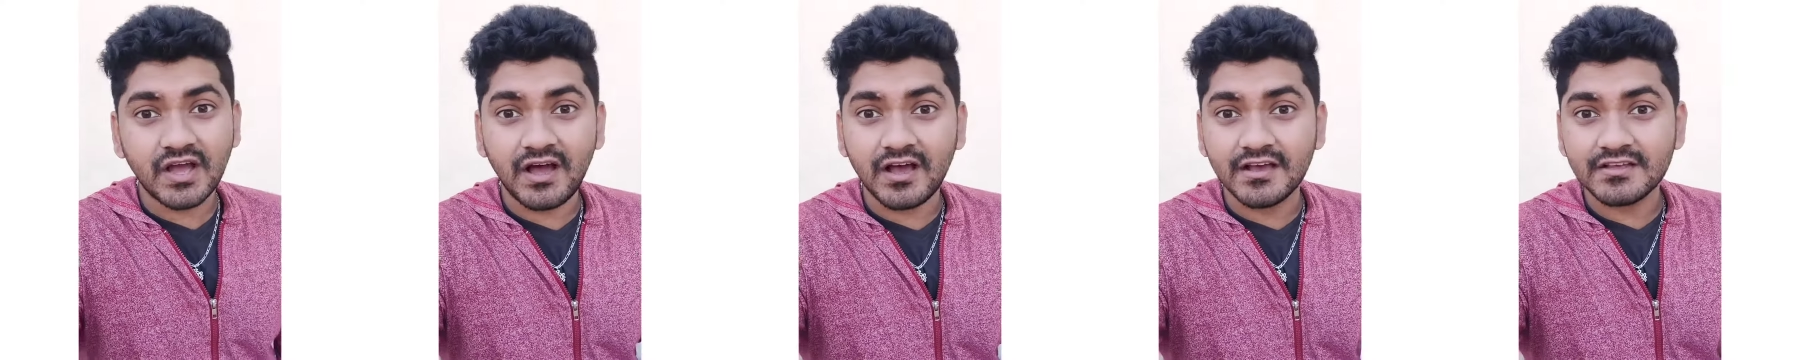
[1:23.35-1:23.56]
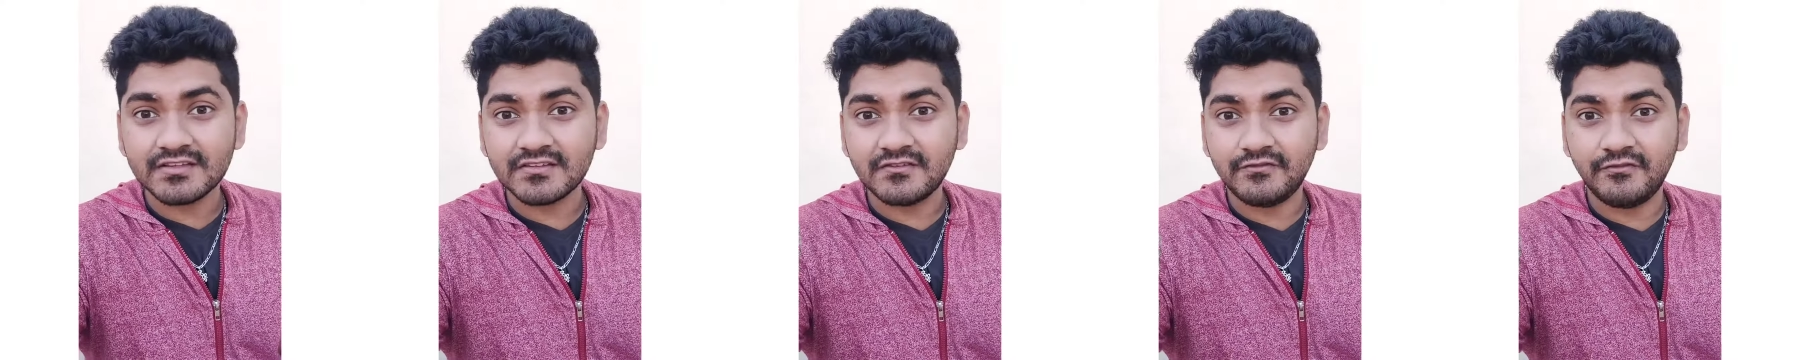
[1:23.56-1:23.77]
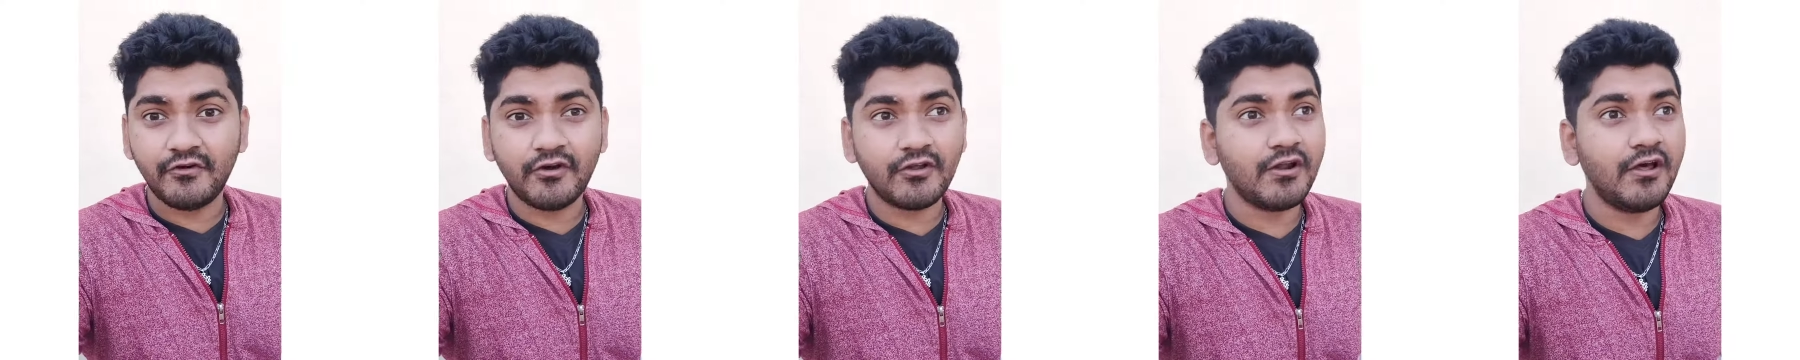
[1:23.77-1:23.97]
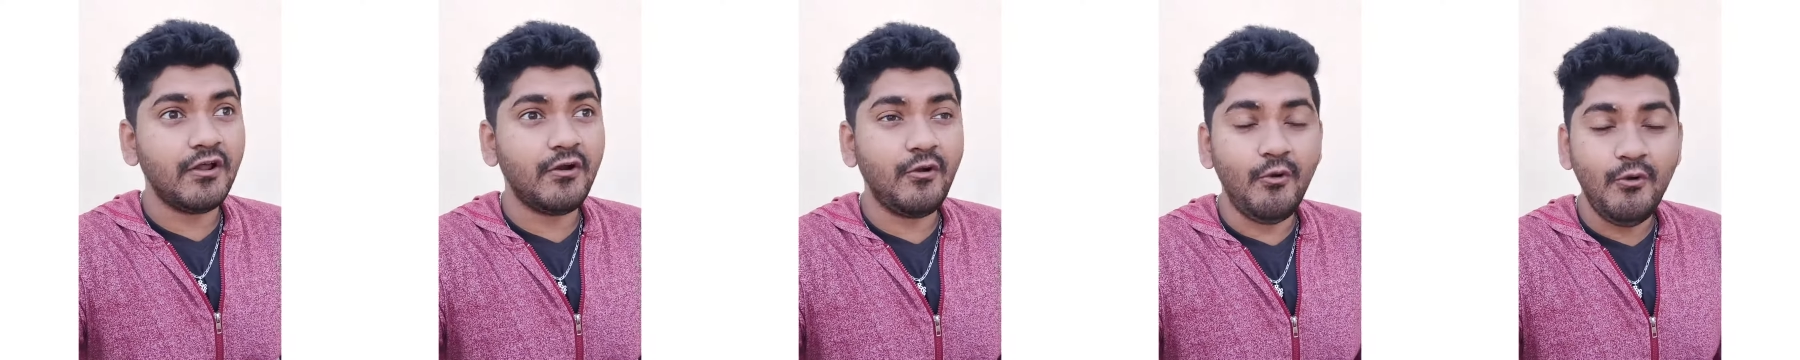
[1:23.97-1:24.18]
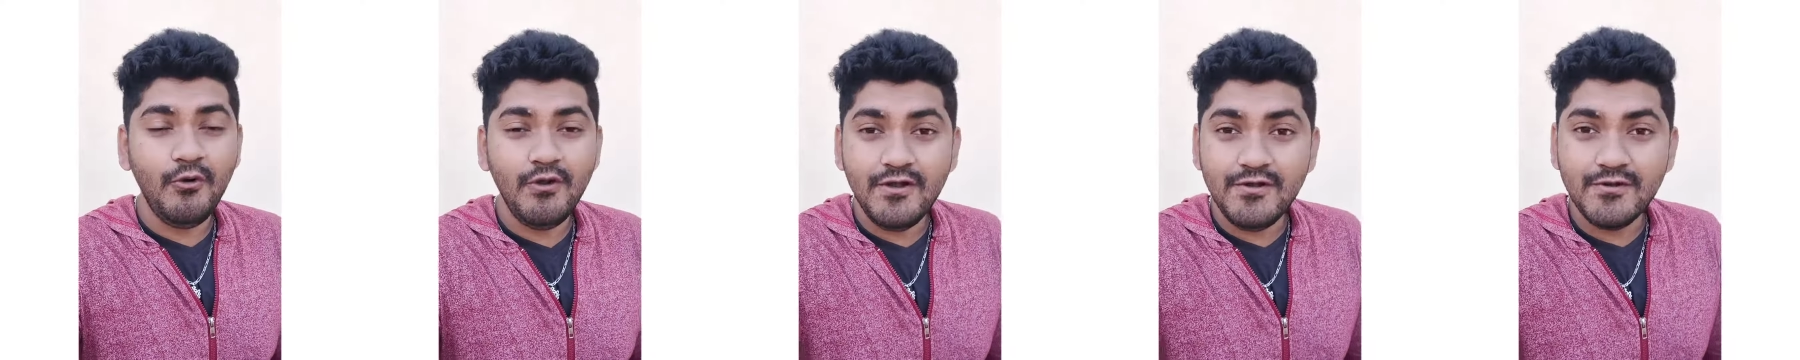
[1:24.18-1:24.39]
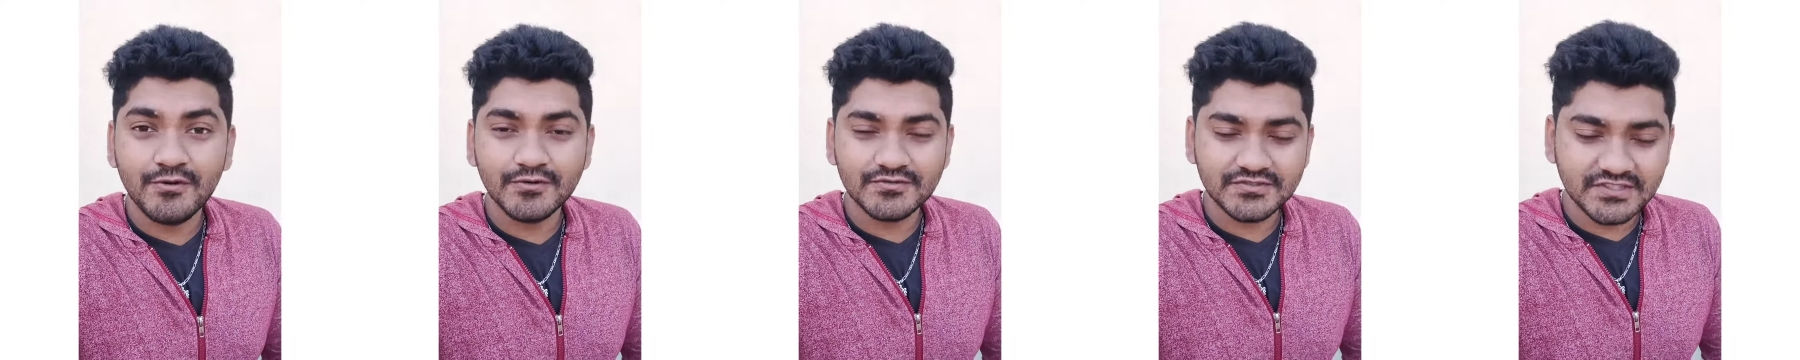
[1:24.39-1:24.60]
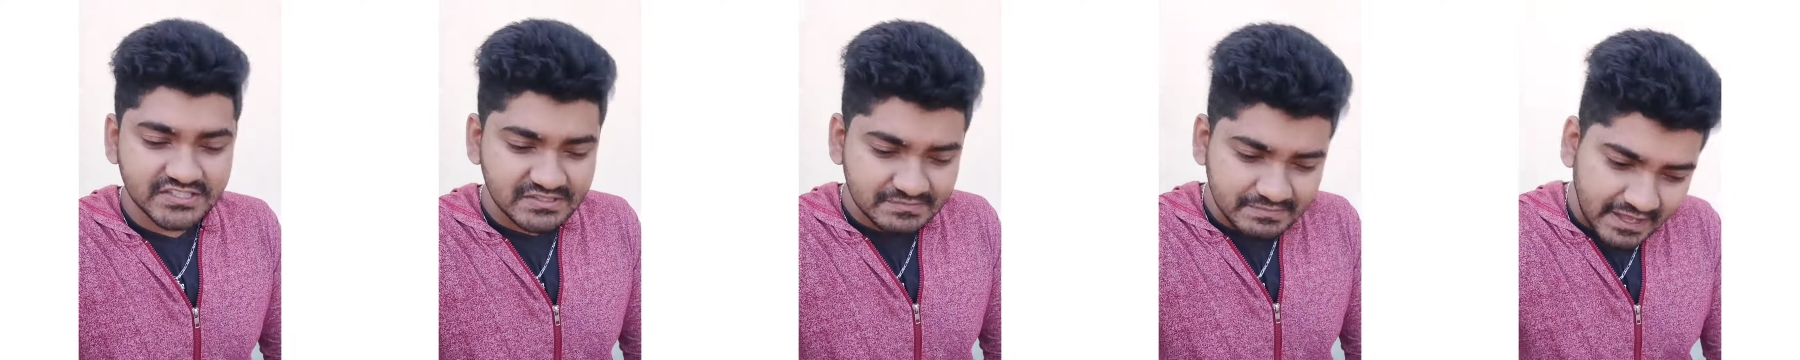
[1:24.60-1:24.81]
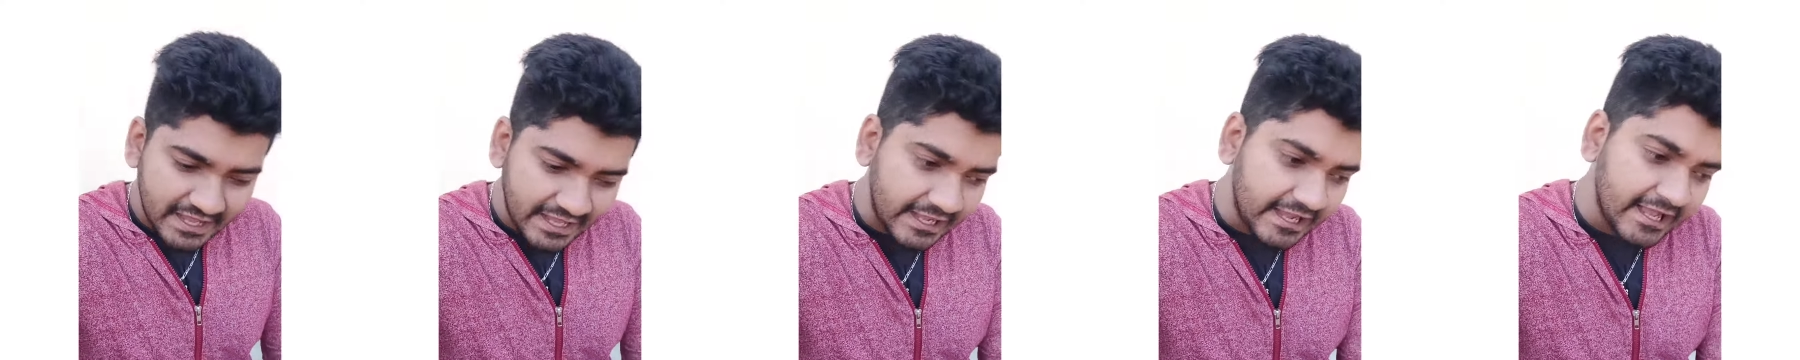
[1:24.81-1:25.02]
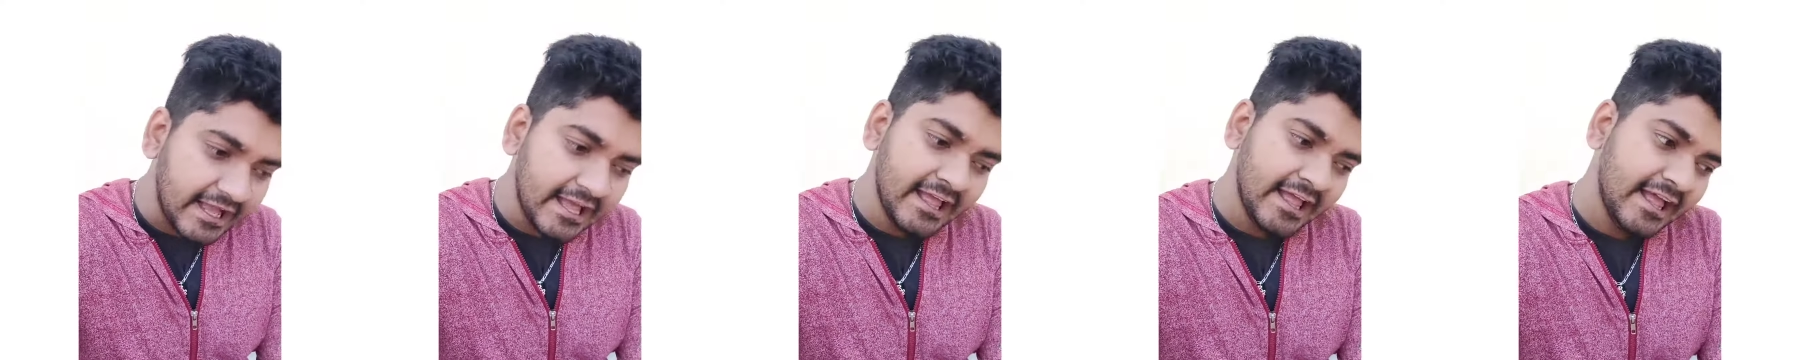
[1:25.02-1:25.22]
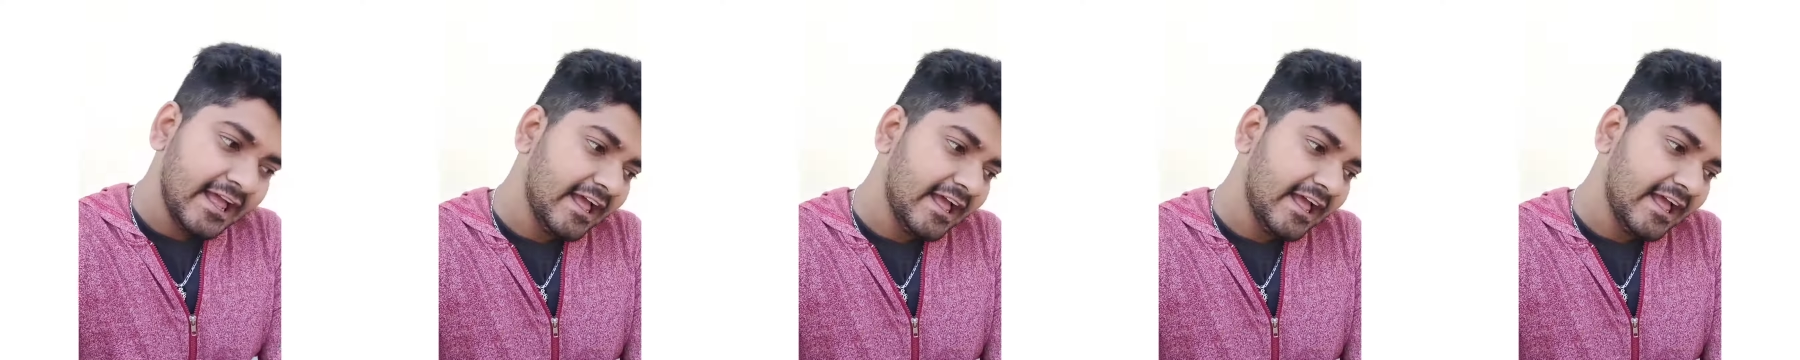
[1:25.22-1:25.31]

Ask for our old noses back.